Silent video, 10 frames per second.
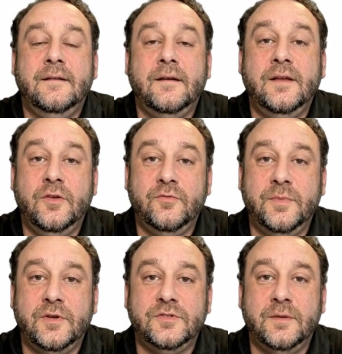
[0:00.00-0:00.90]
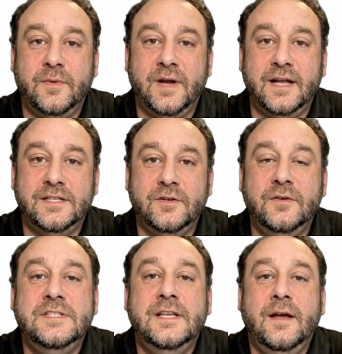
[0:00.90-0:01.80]
You've built a practical
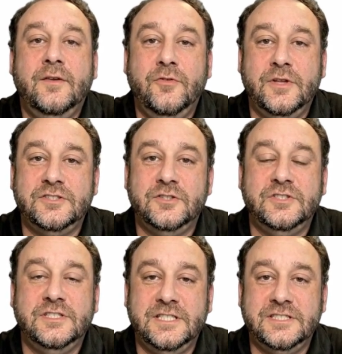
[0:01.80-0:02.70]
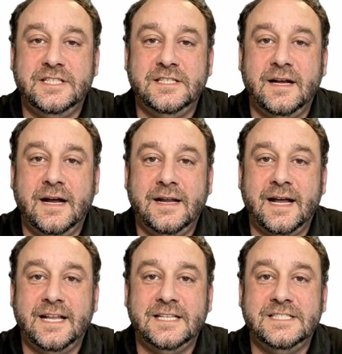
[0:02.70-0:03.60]
sales research assistant
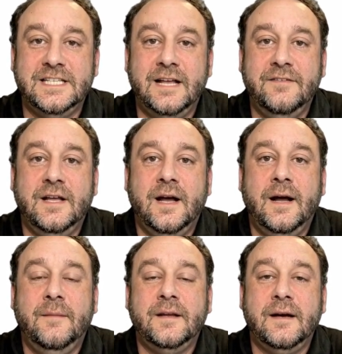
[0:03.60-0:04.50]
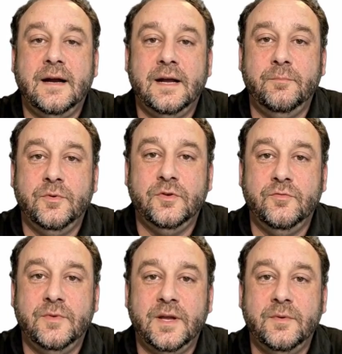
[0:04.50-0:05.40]
that can save time, improve
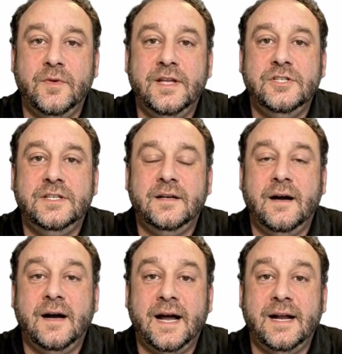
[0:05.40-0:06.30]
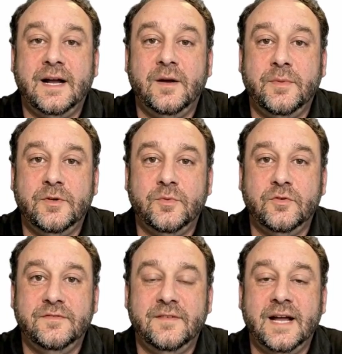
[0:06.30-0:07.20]
preparation, and help you
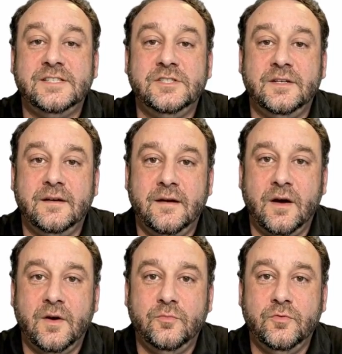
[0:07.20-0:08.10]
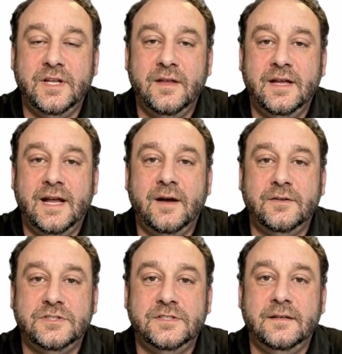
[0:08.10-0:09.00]
move faster on real accounts.